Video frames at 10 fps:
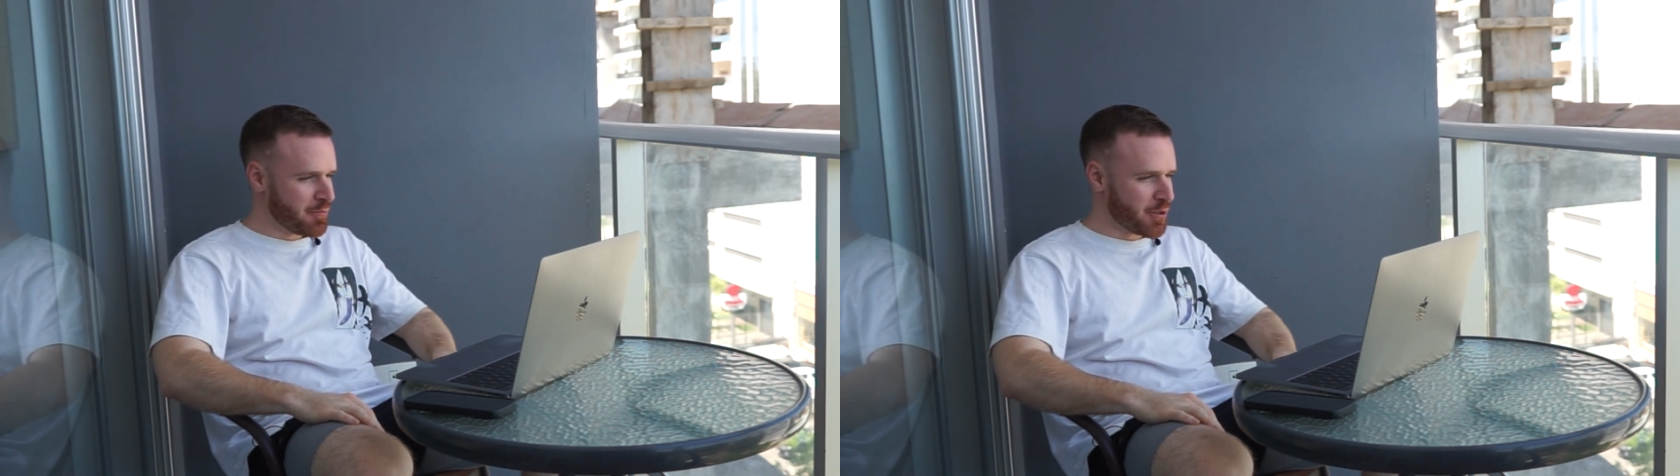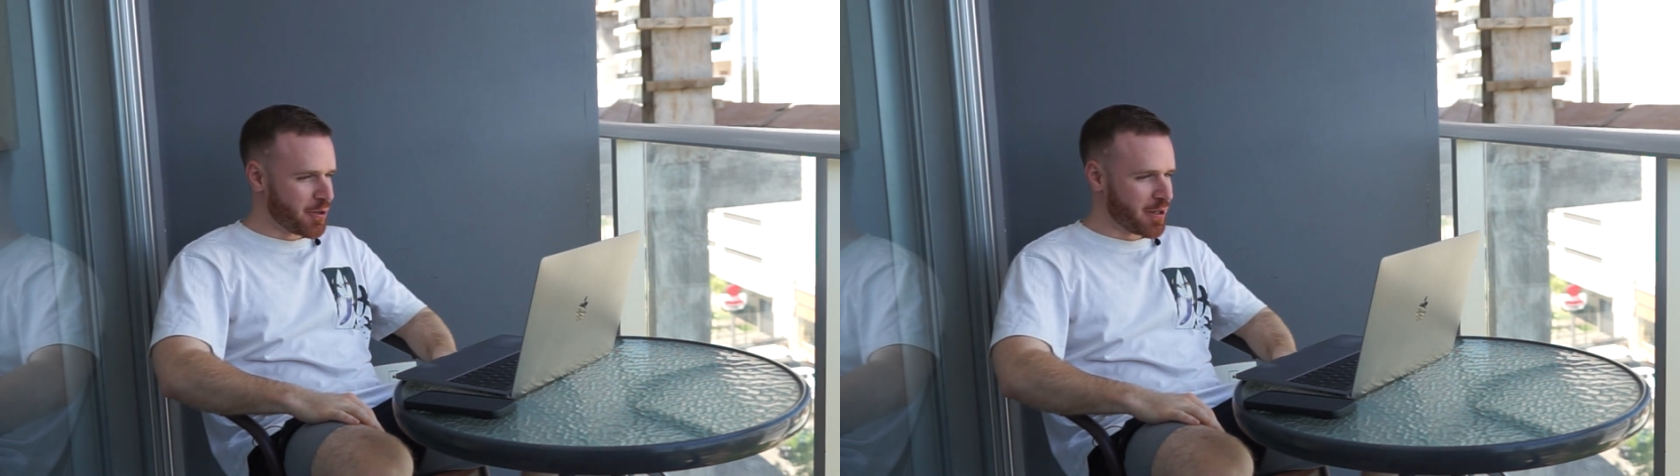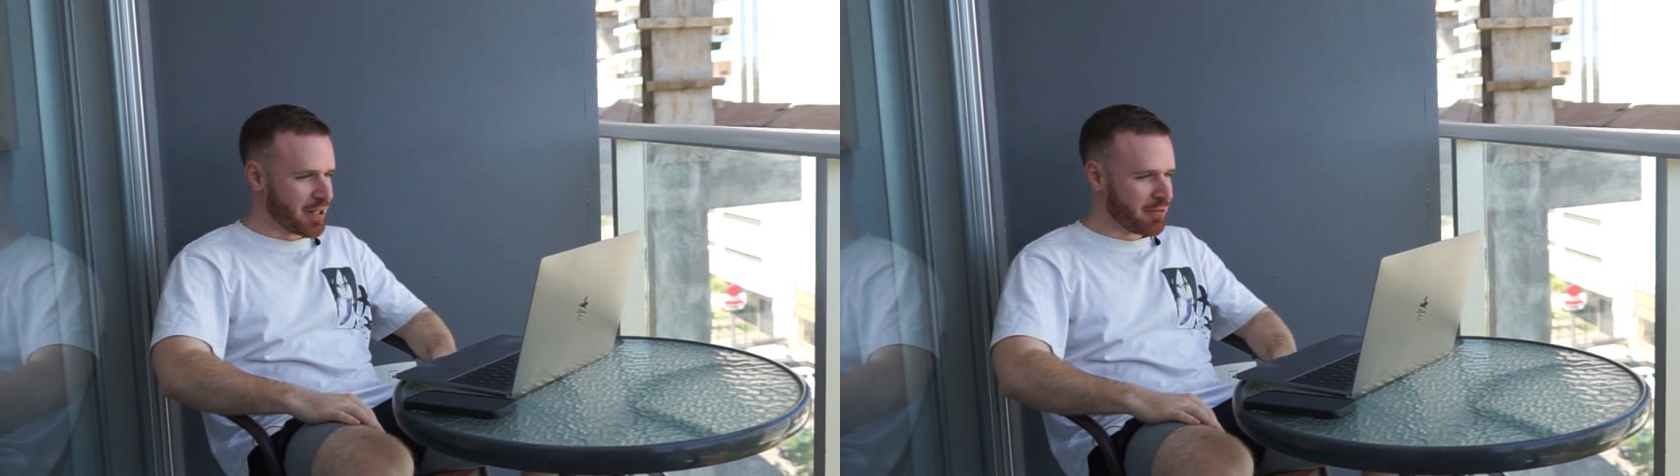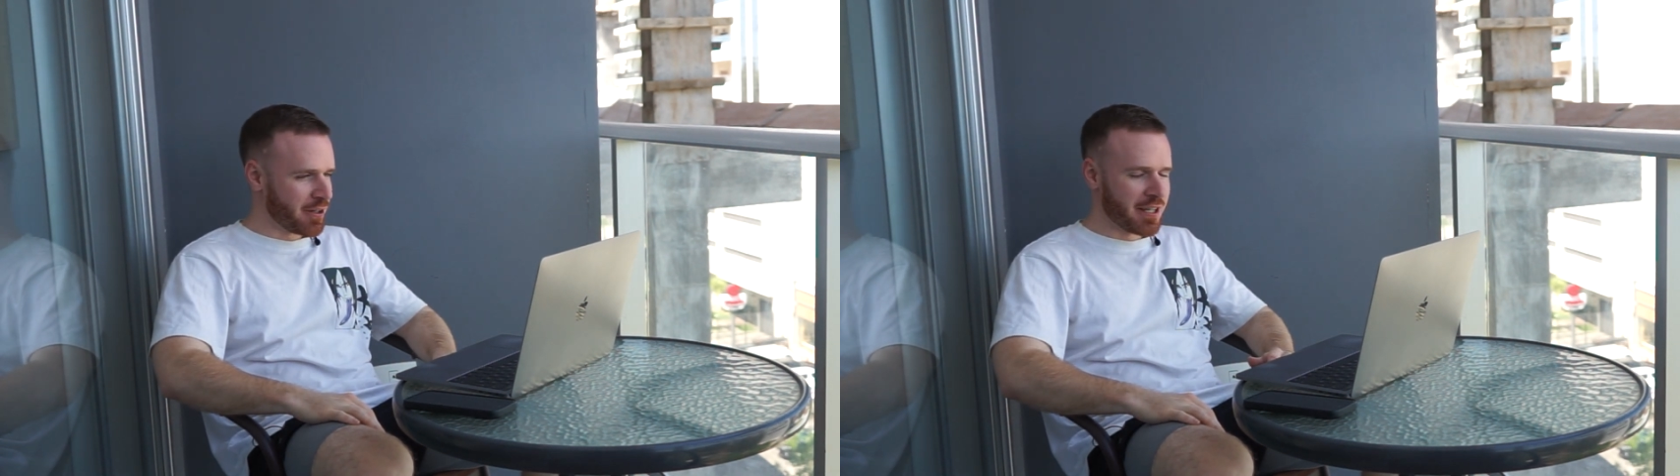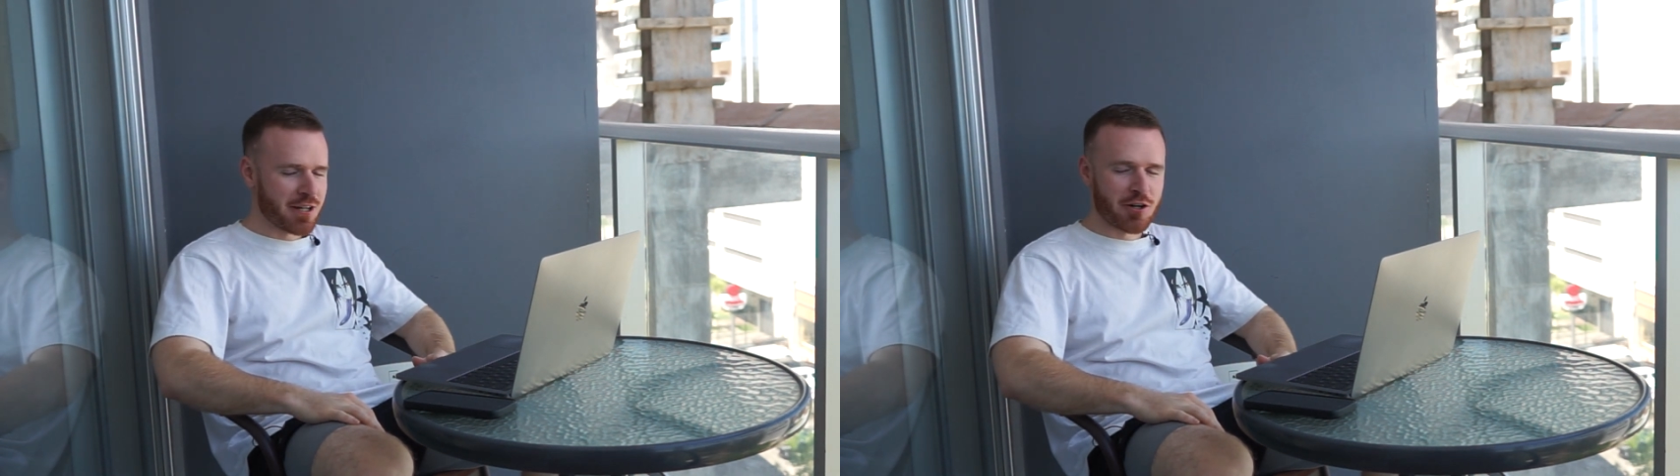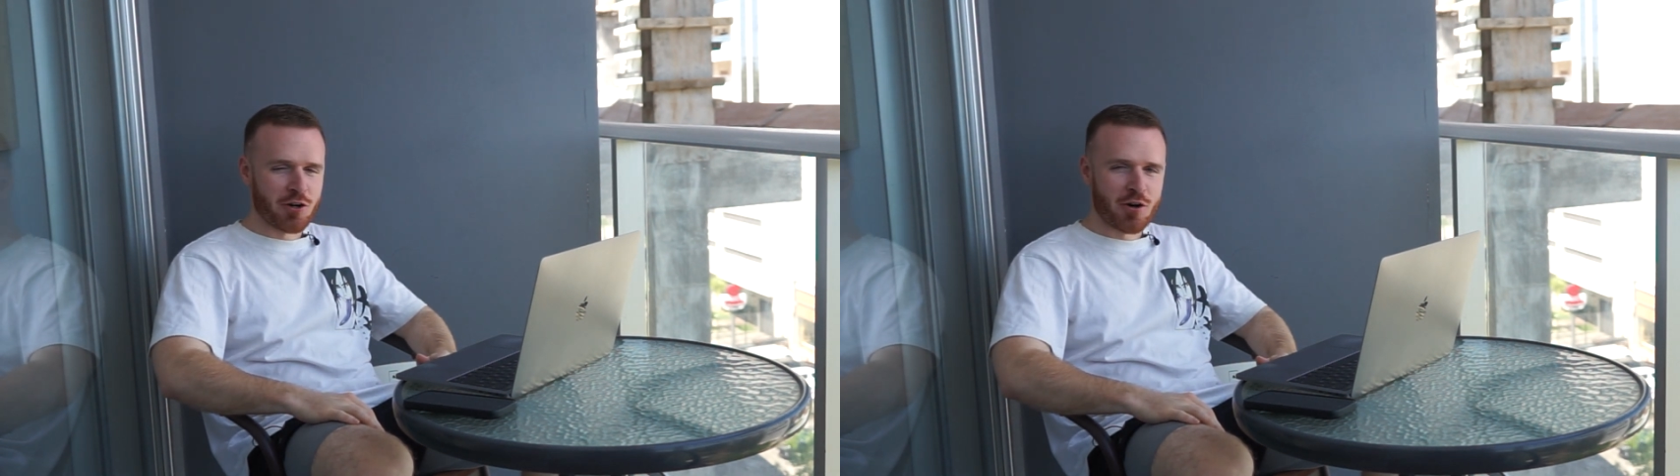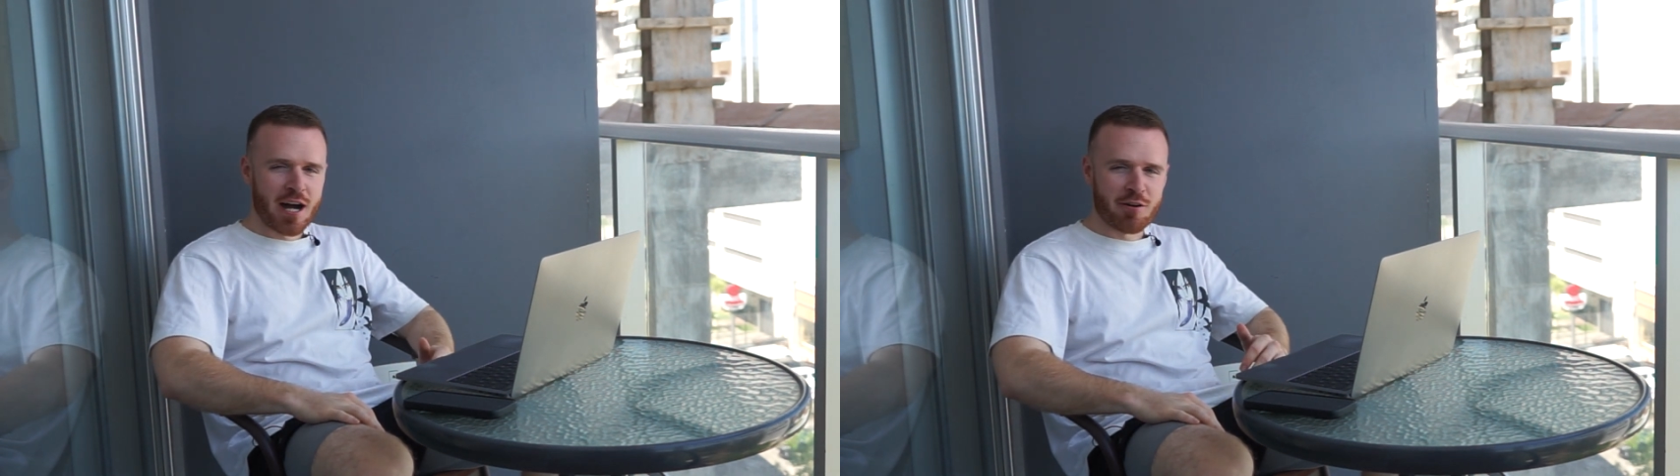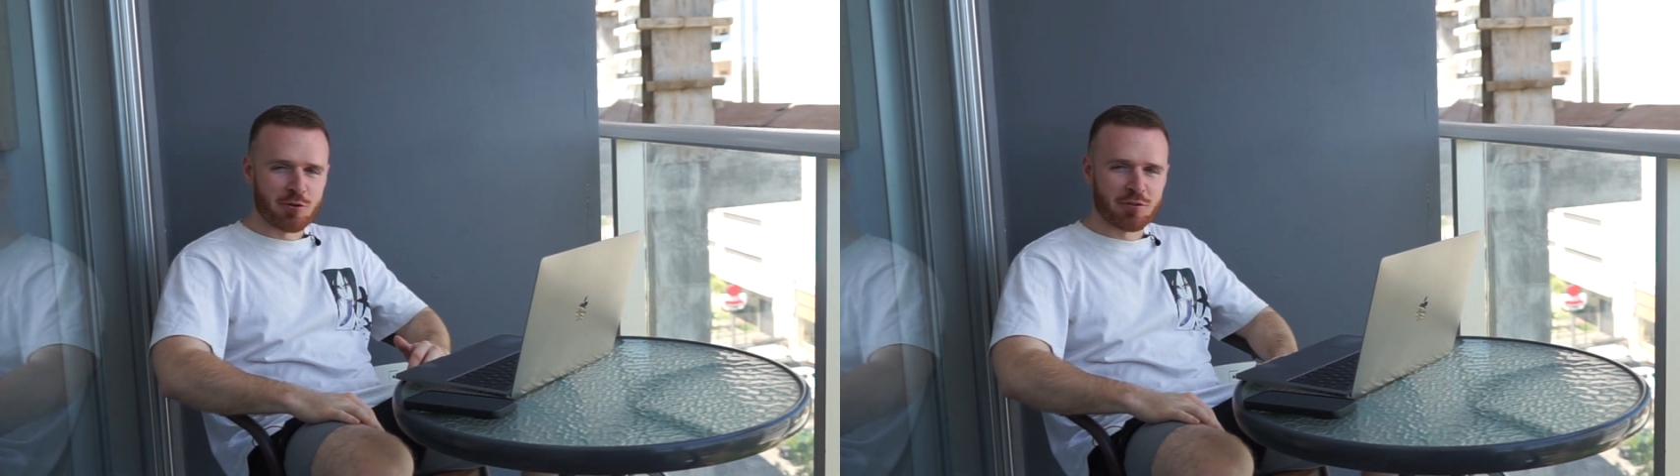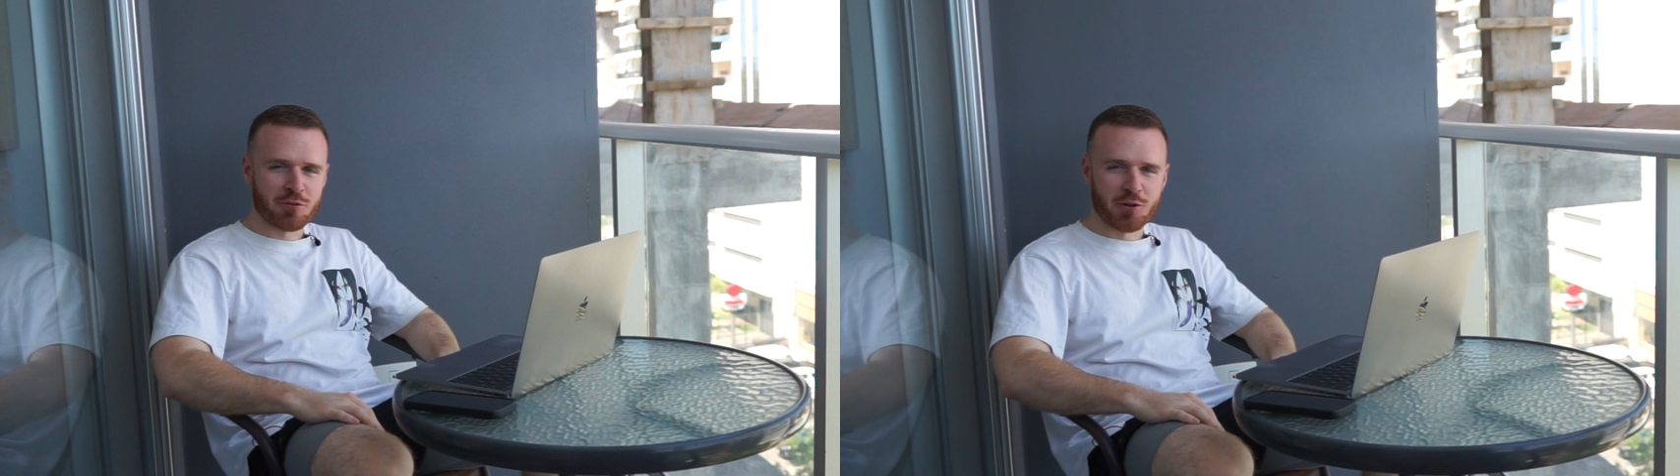bro, if a year ago I would have